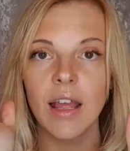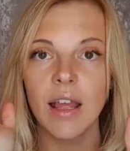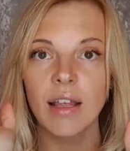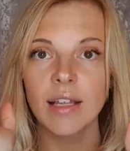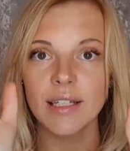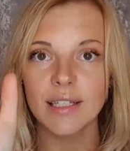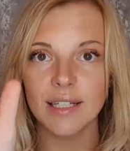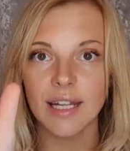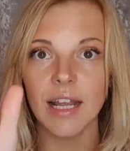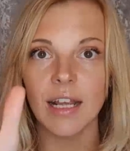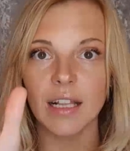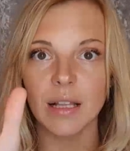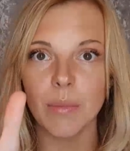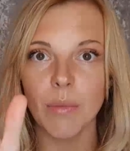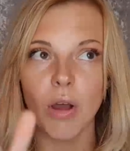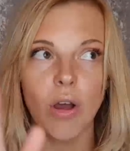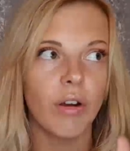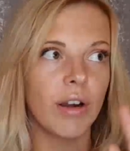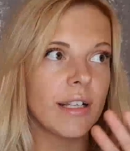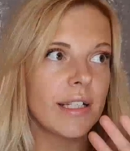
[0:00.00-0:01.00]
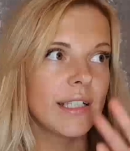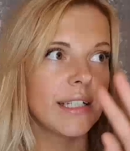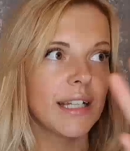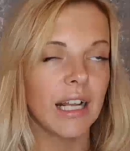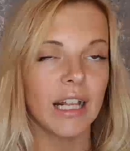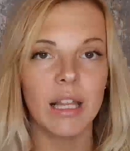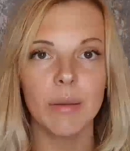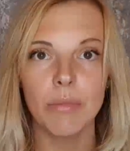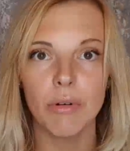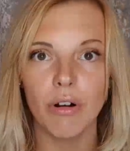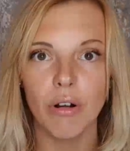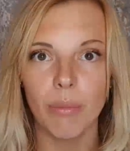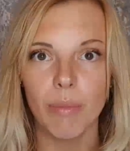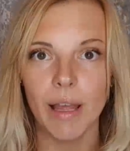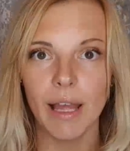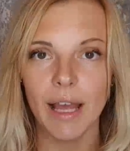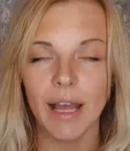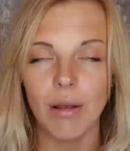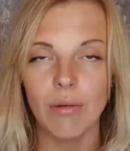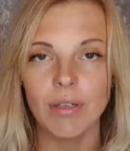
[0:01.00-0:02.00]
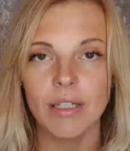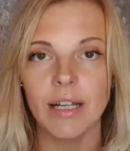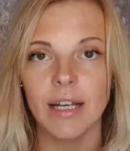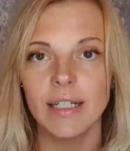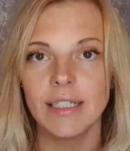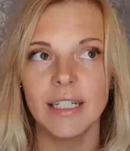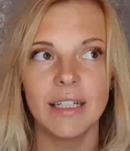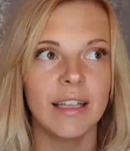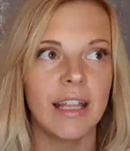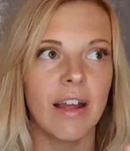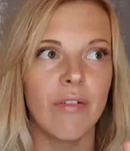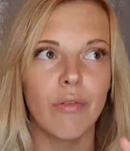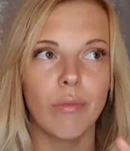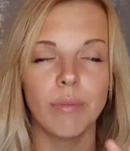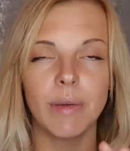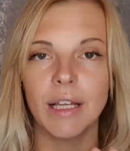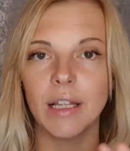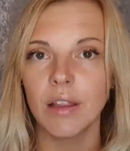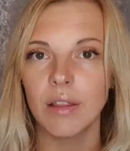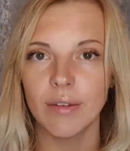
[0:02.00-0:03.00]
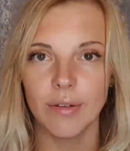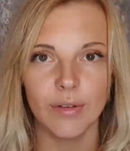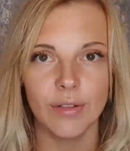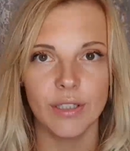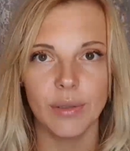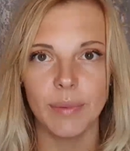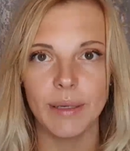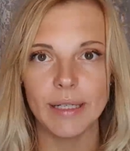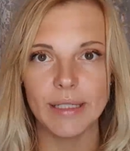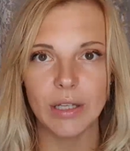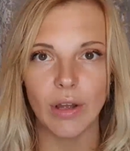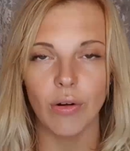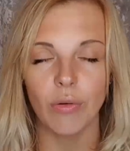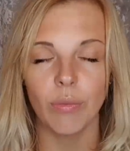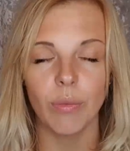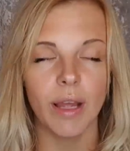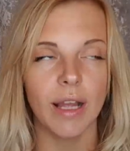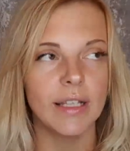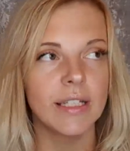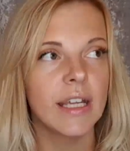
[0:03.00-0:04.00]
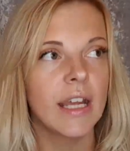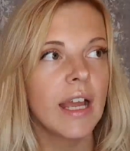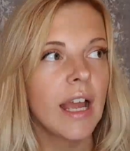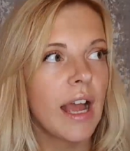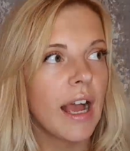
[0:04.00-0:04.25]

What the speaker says: stuck them on and stuck them around my house. And I did that from like 30 weeks onwards.